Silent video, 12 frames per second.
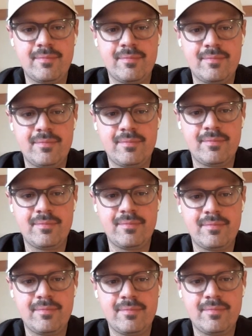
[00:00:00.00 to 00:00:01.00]

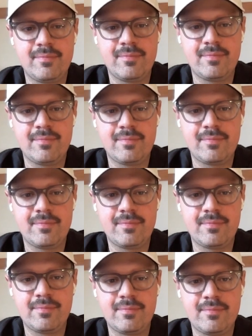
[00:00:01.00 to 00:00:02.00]

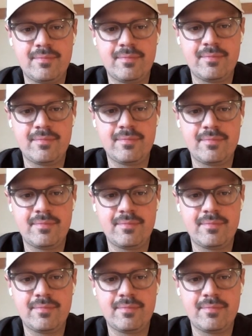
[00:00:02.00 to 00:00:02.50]
(silent)